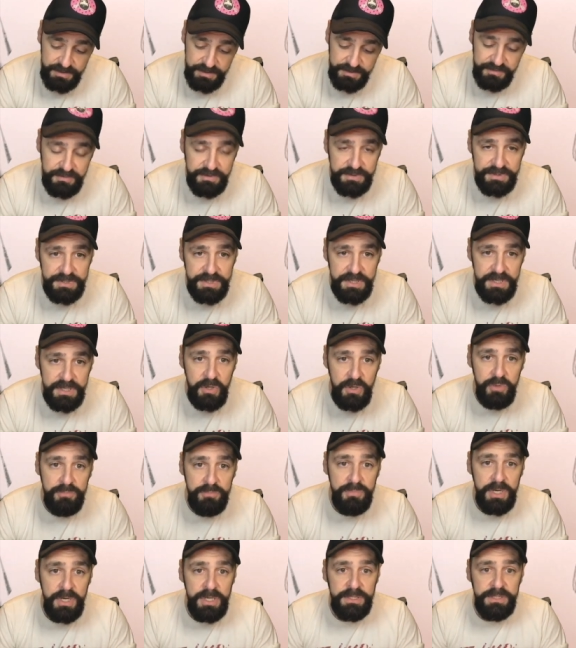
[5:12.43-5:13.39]
So I'll see you
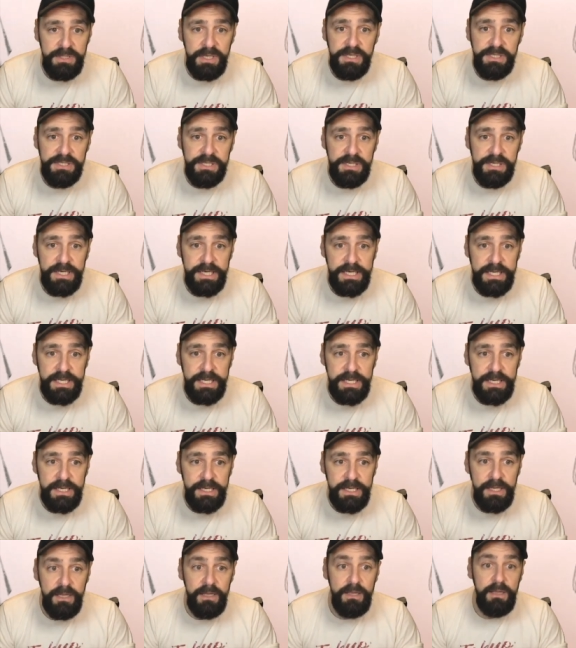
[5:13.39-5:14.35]
on my digital
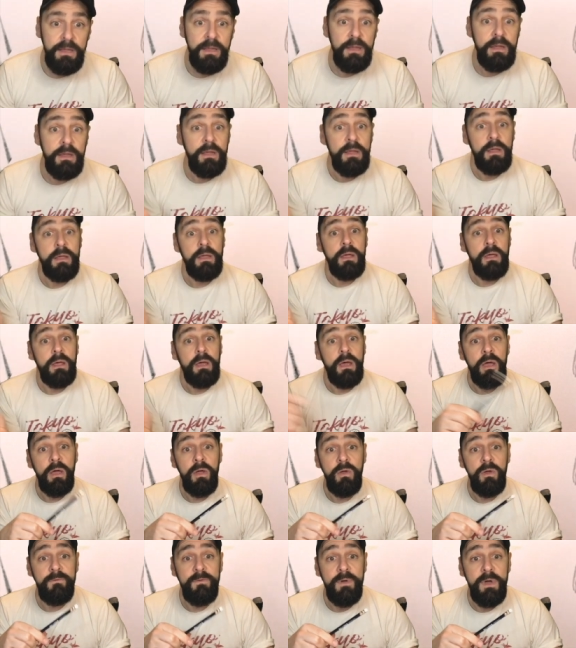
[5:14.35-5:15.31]
inking
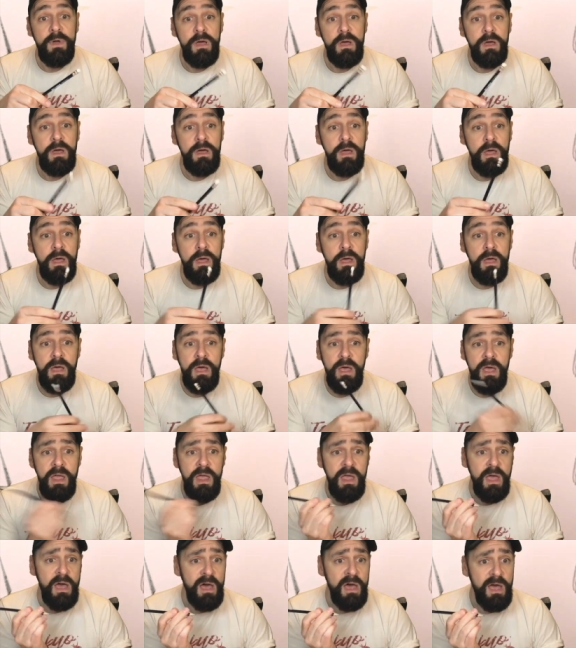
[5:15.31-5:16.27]
over
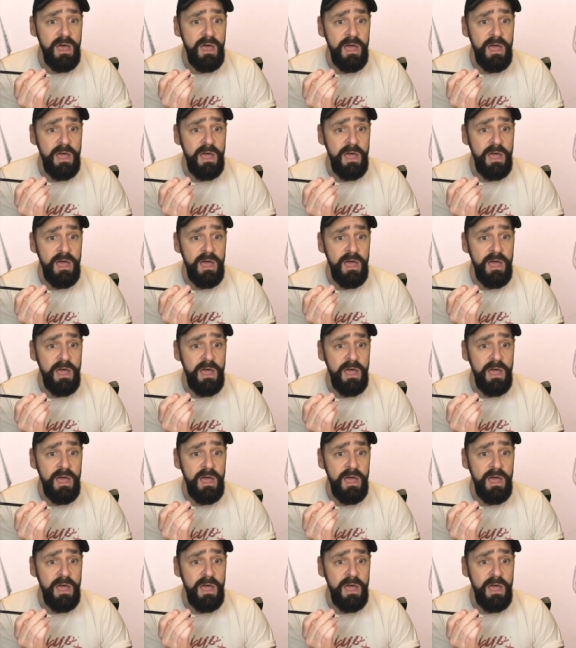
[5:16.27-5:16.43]
here.